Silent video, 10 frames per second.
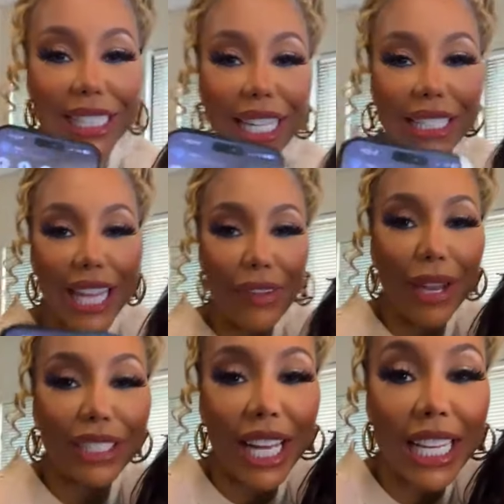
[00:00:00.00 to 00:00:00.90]
Y'all see it
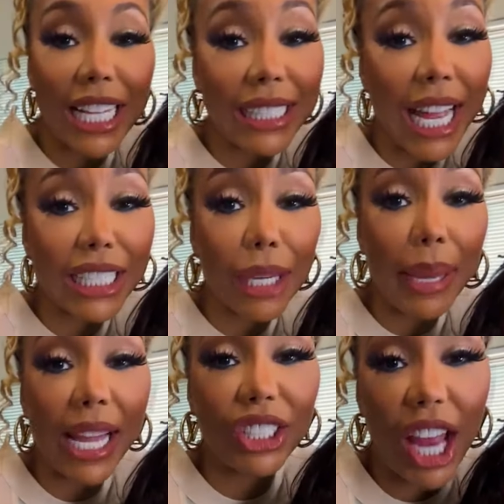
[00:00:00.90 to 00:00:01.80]
say Ray J. They say
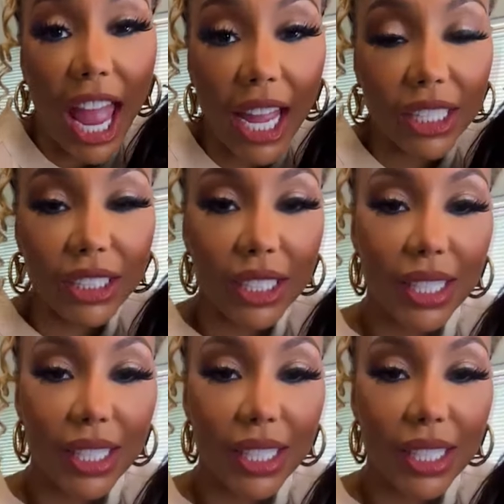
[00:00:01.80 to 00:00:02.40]
his number had changed.